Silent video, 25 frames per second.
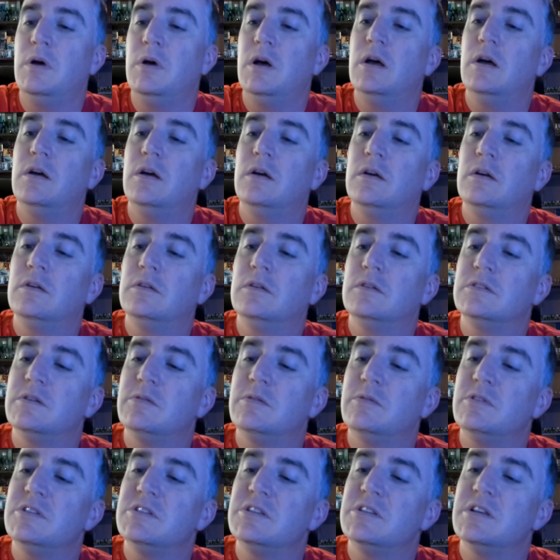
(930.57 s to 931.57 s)
Is
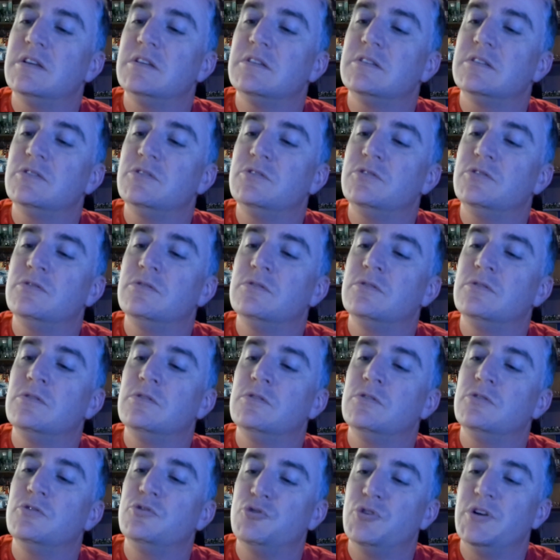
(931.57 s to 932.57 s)
that what it says?
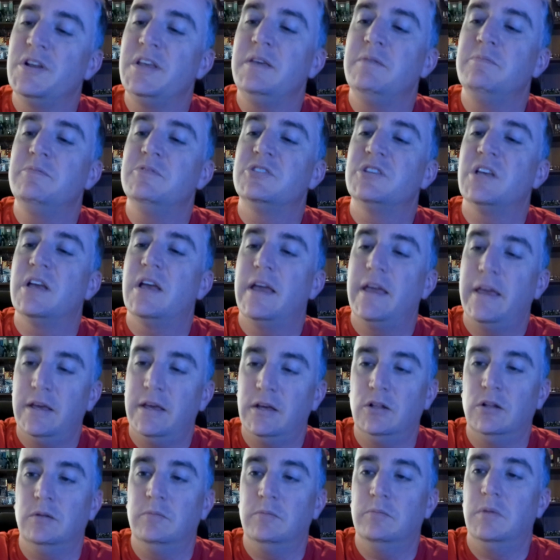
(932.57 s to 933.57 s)
Dream's
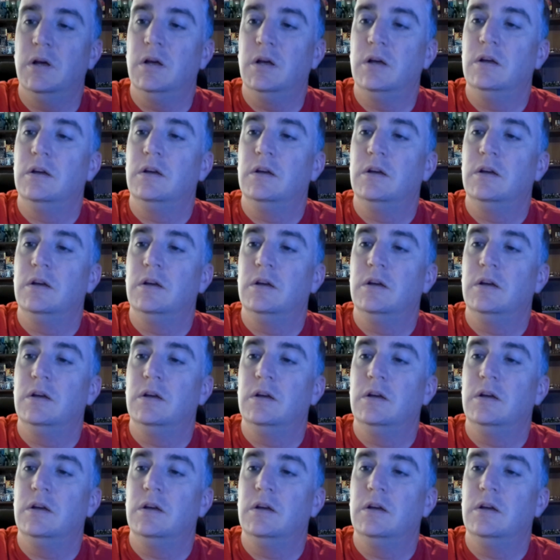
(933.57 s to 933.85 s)
Helm.